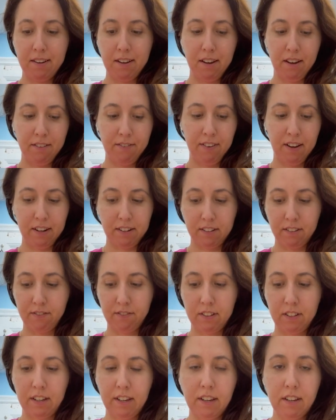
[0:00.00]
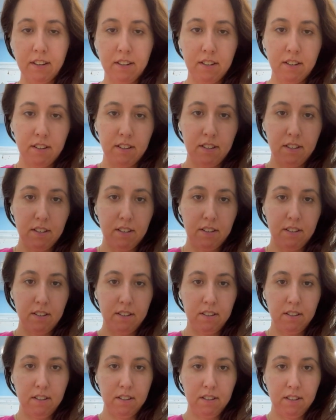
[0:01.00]
effectively.
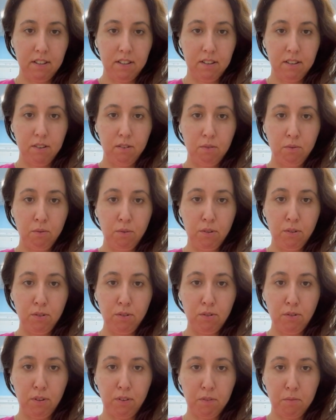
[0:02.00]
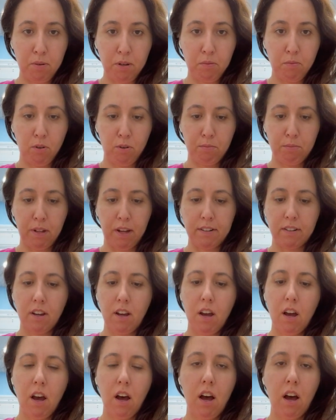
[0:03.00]
Ooh, we have a big bowl of blood.
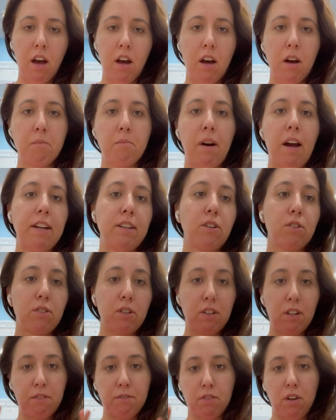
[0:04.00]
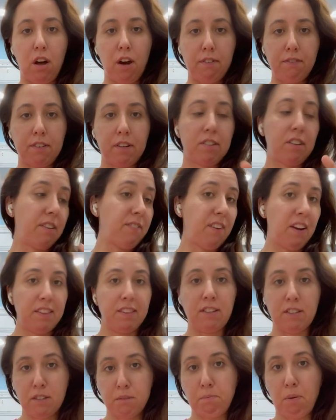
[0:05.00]
I took the gloves off because I
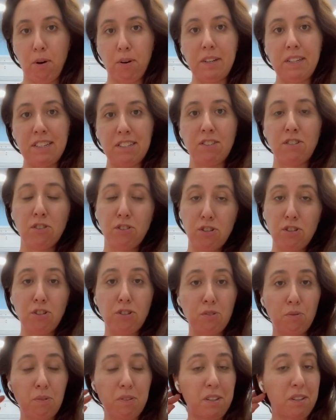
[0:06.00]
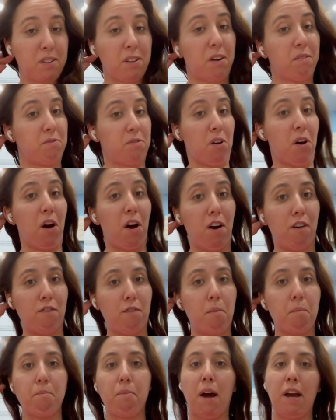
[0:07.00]
find this part easier to do with the gloves
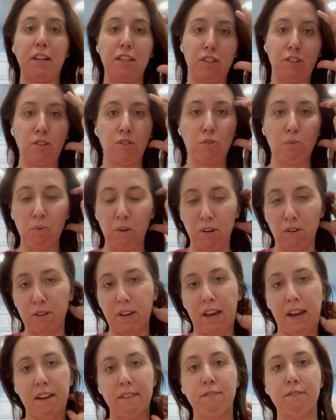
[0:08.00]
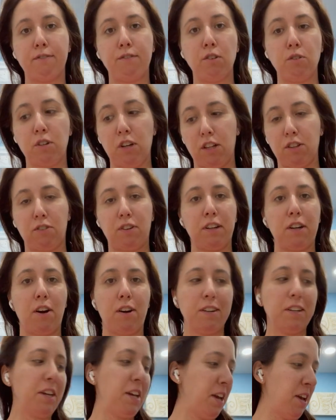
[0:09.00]
off, but you will get food coloring
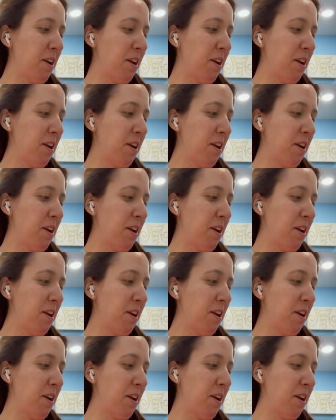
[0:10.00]
on you.